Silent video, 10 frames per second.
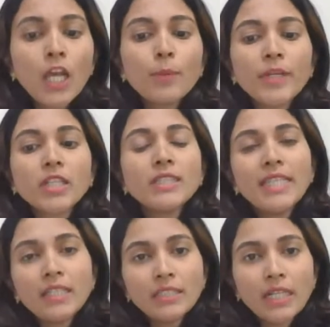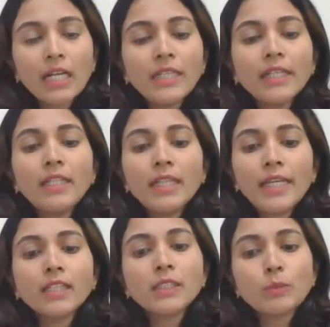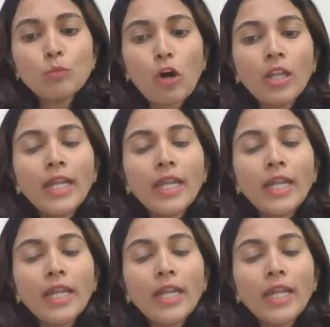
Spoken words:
because they result in like small